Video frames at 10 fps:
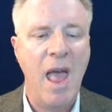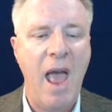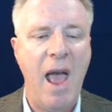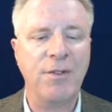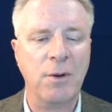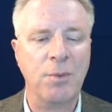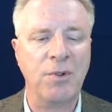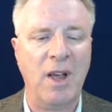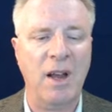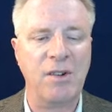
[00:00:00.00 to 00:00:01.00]
have
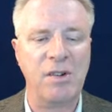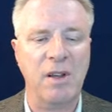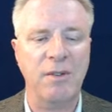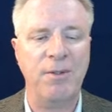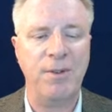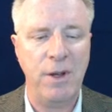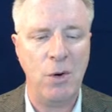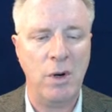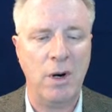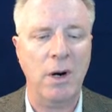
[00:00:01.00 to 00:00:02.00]
substantially
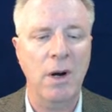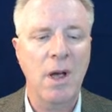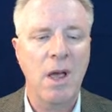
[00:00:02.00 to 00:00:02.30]
fewer